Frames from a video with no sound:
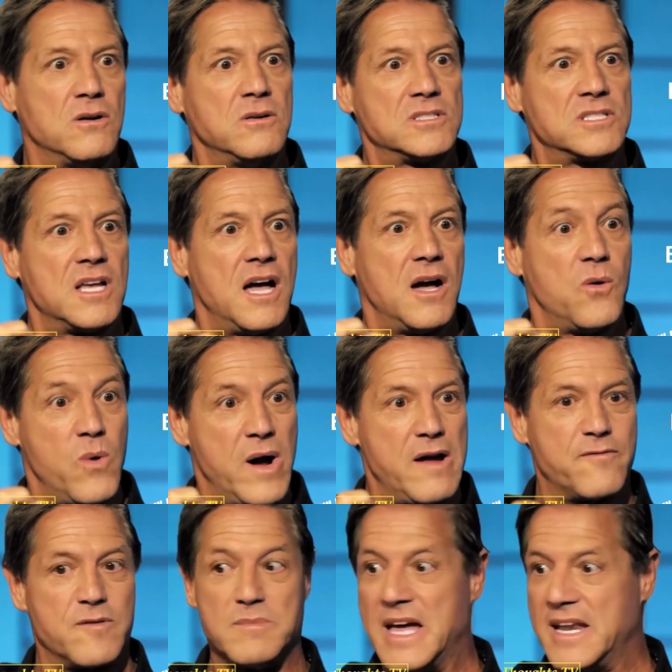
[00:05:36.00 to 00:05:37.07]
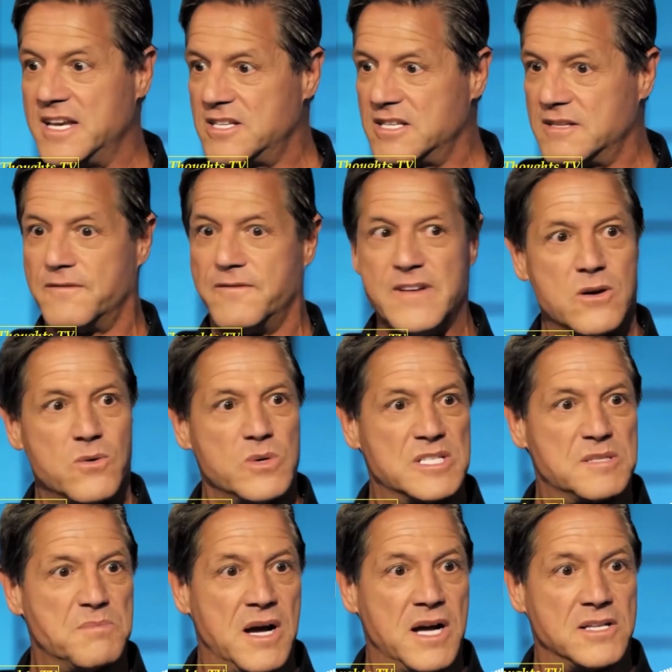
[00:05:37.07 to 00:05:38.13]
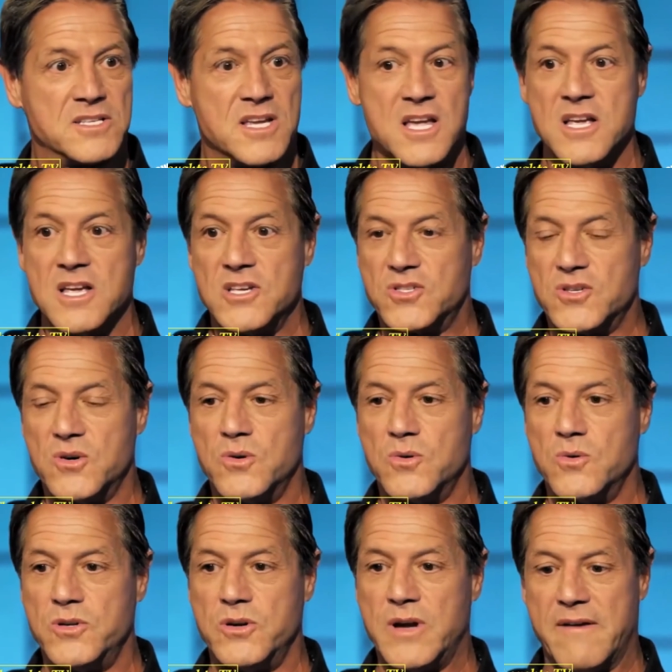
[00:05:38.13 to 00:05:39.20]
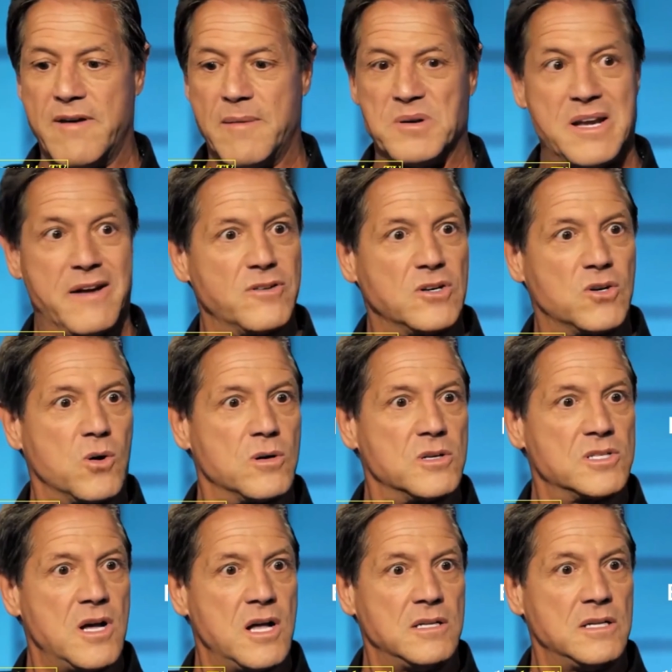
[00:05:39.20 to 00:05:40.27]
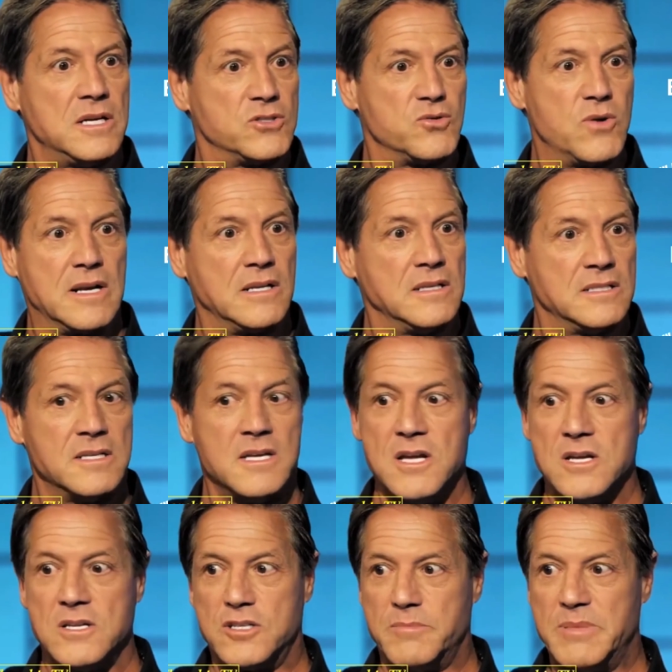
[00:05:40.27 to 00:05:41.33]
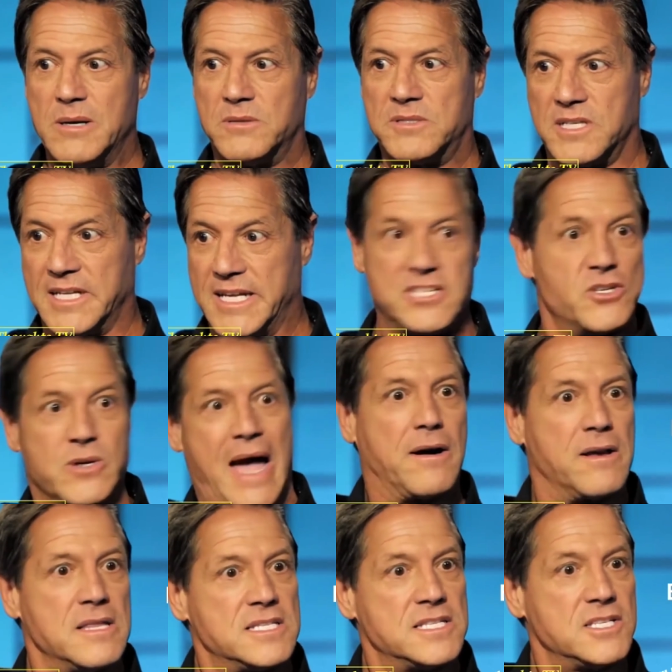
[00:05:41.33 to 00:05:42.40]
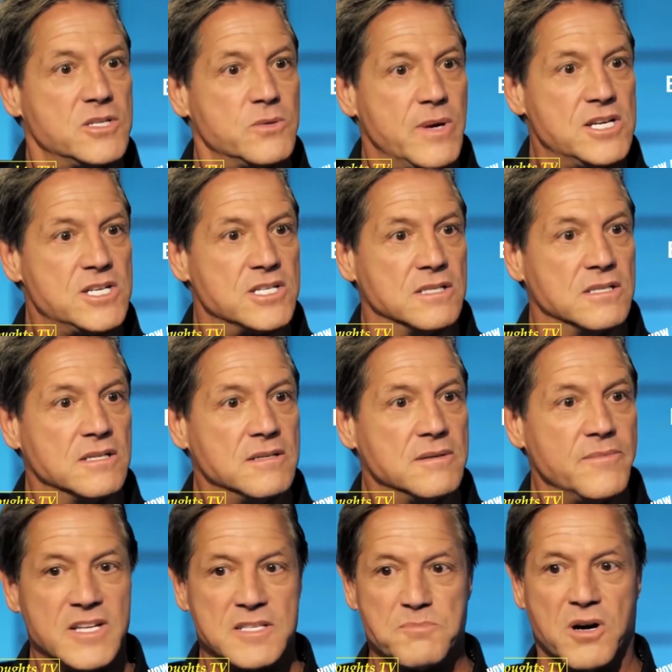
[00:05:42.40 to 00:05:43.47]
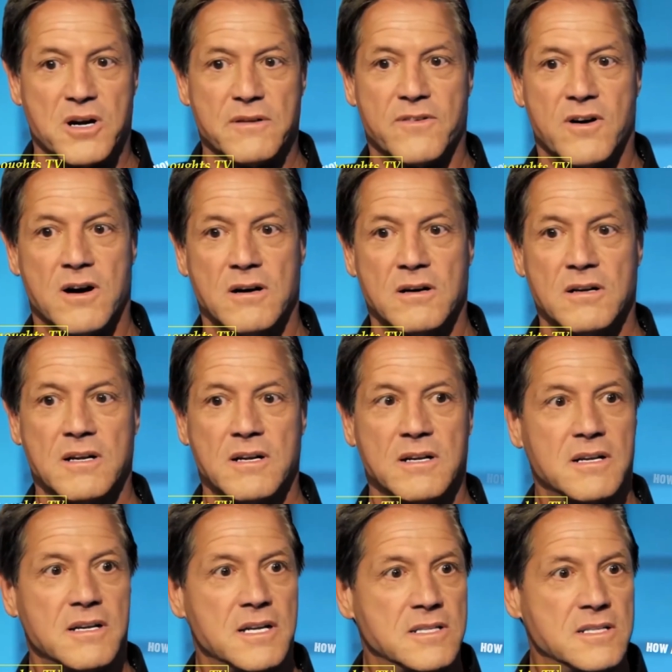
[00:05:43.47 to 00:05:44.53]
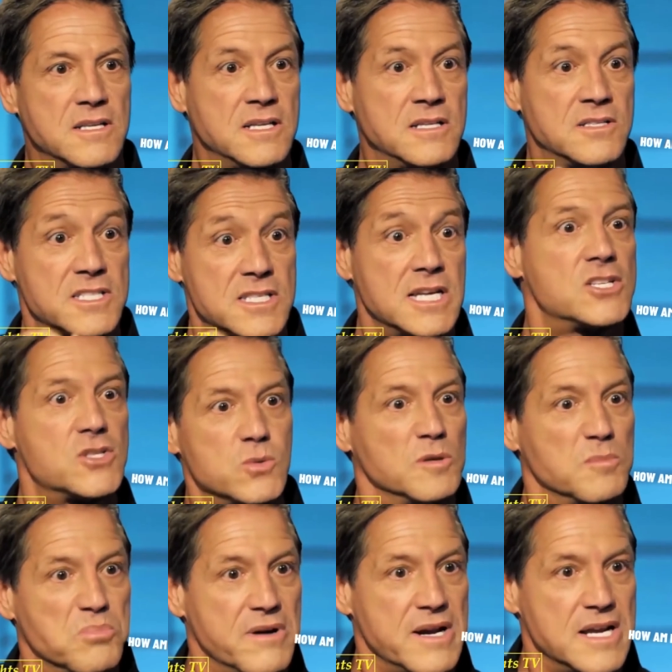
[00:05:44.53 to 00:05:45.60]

goes away from that into the fear response. So you have epinephrine, cortisol, adrenaline to be able to get you out of the situation. It's part of our in, instinctual